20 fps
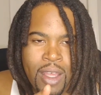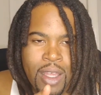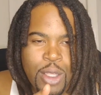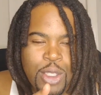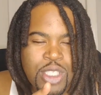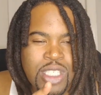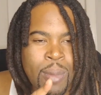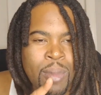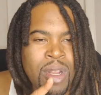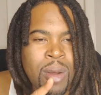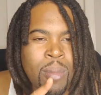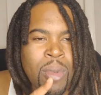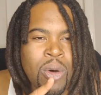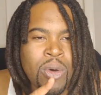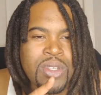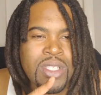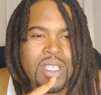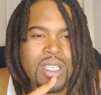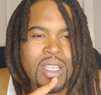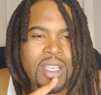Some of the
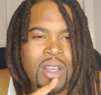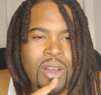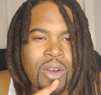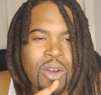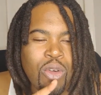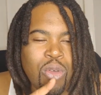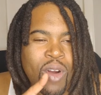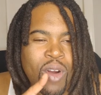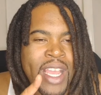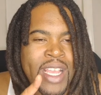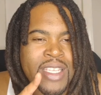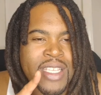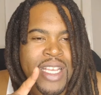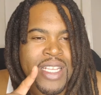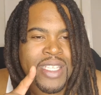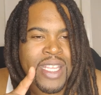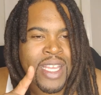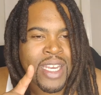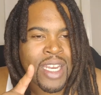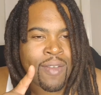most
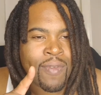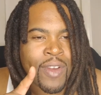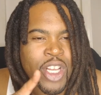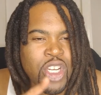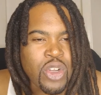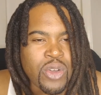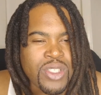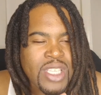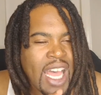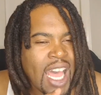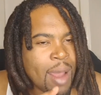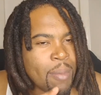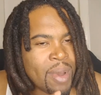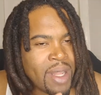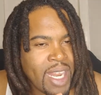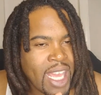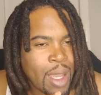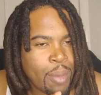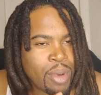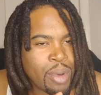craziest individuals I've
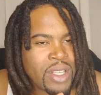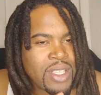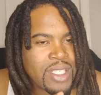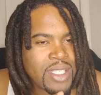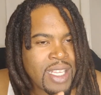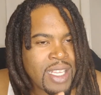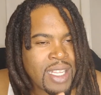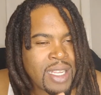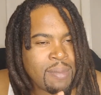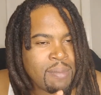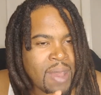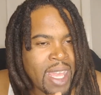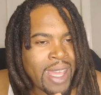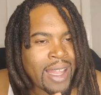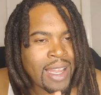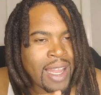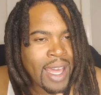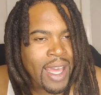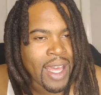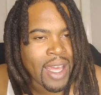been able to sit and make
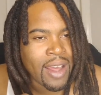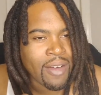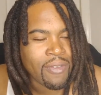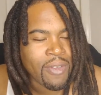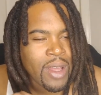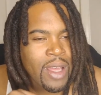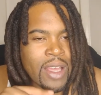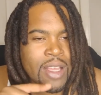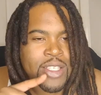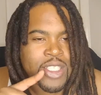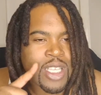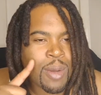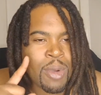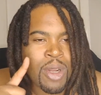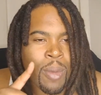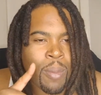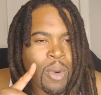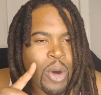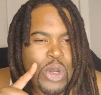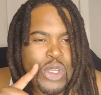laugh. Some of
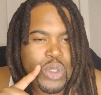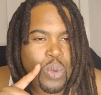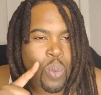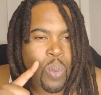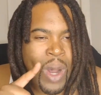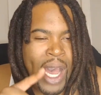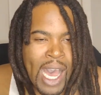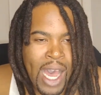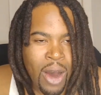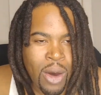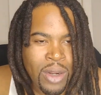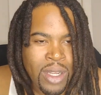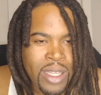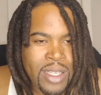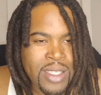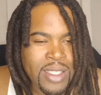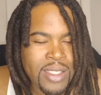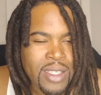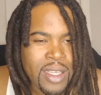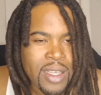the most
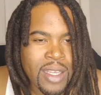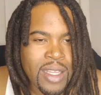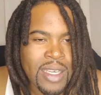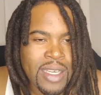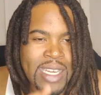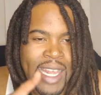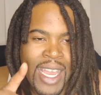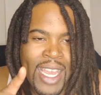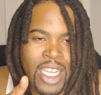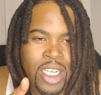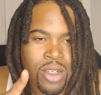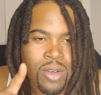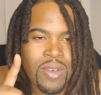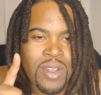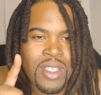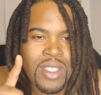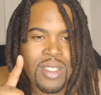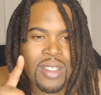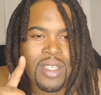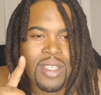wildest,
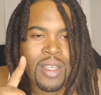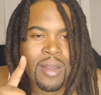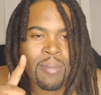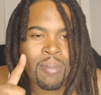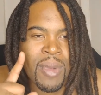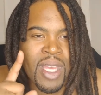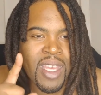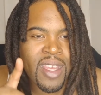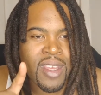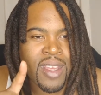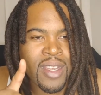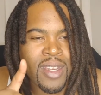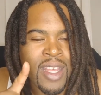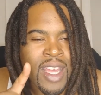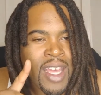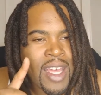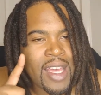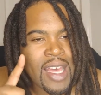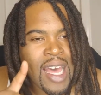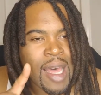dangerous men
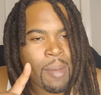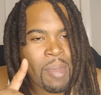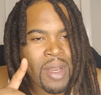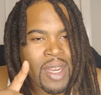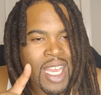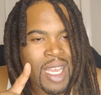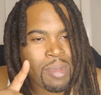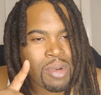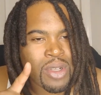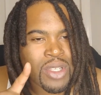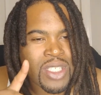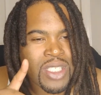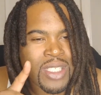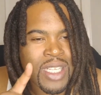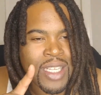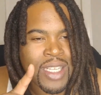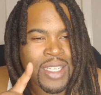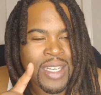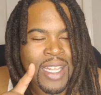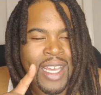I've been able to
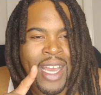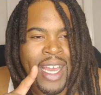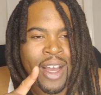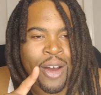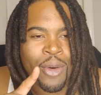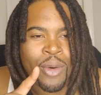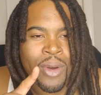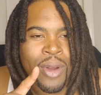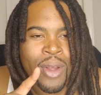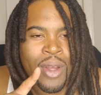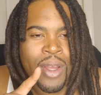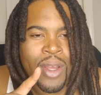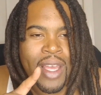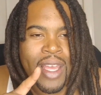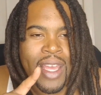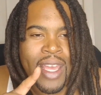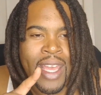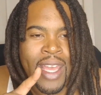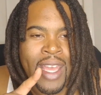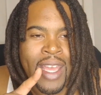sit down
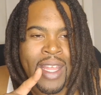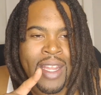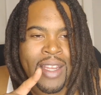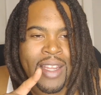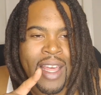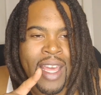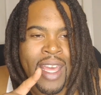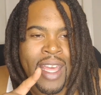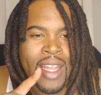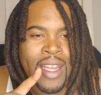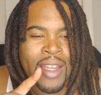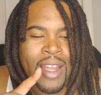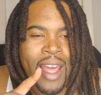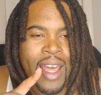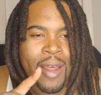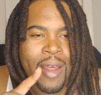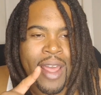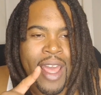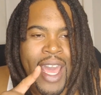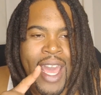and
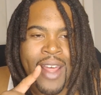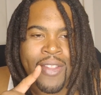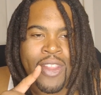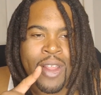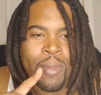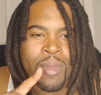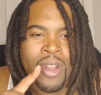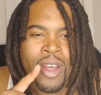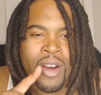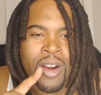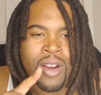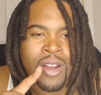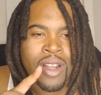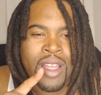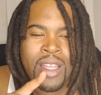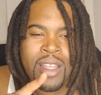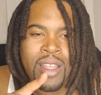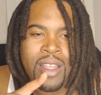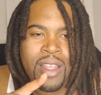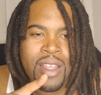had them
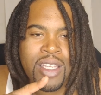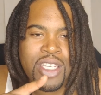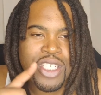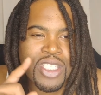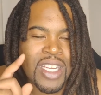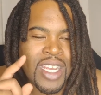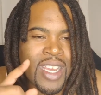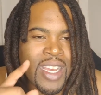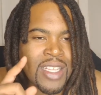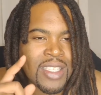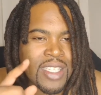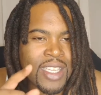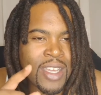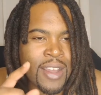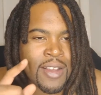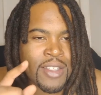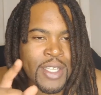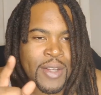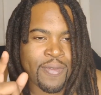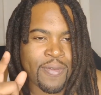literally shed
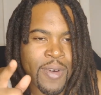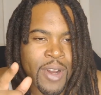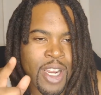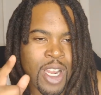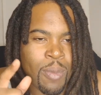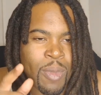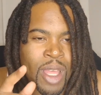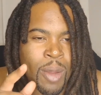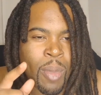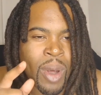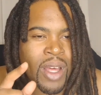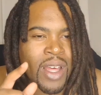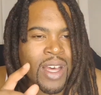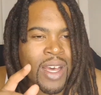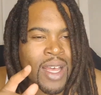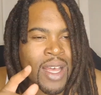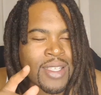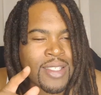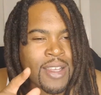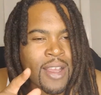tears in front of me
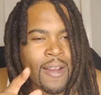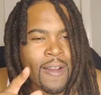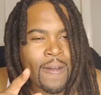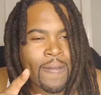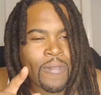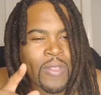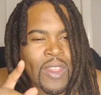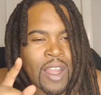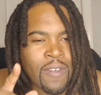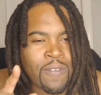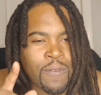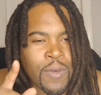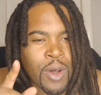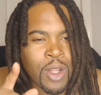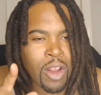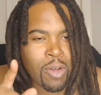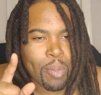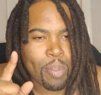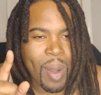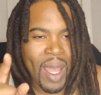because they're full
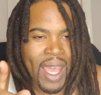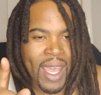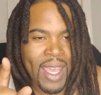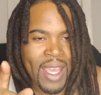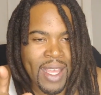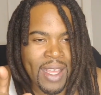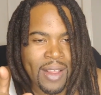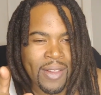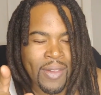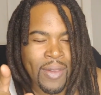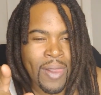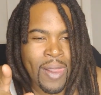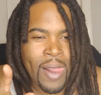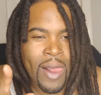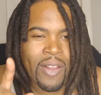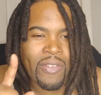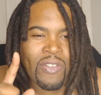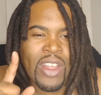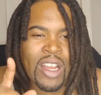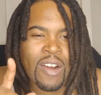of pain,
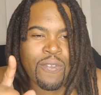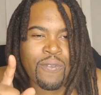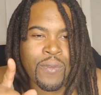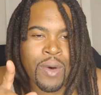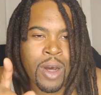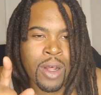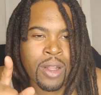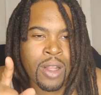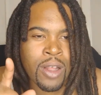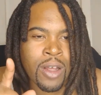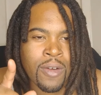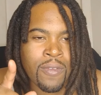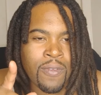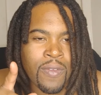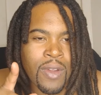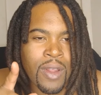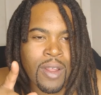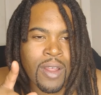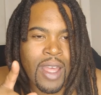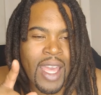they're full of
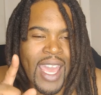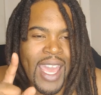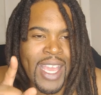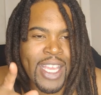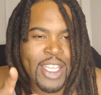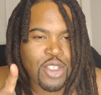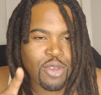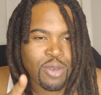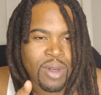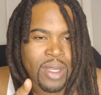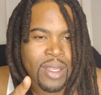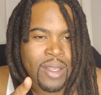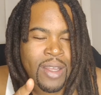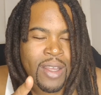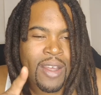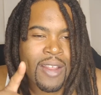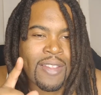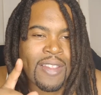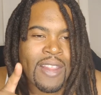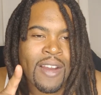hatred,
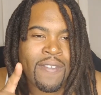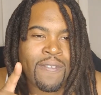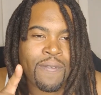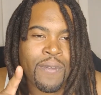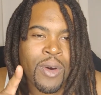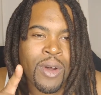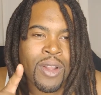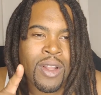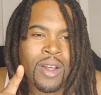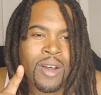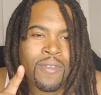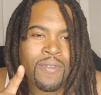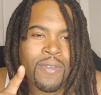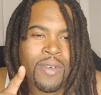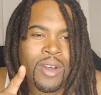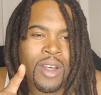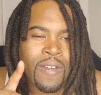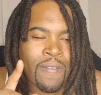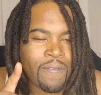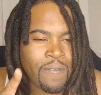they're full of
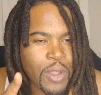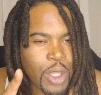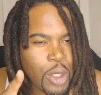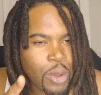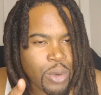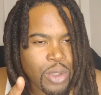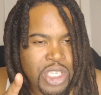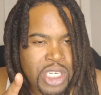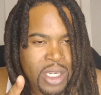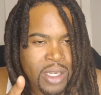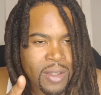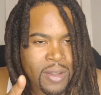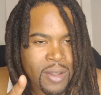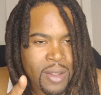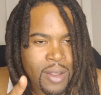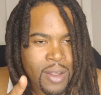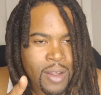confusion.